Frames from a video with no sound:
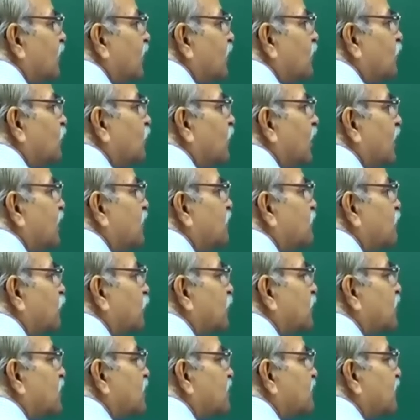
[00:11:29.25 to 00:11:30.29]
and you can
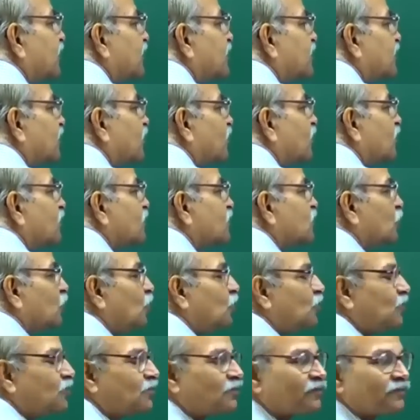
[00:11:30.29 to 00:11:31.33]
put this vector
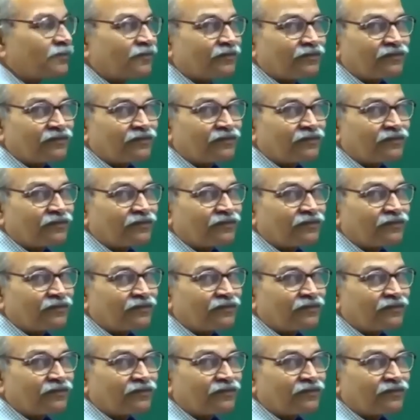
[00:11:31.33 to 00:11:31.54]
also.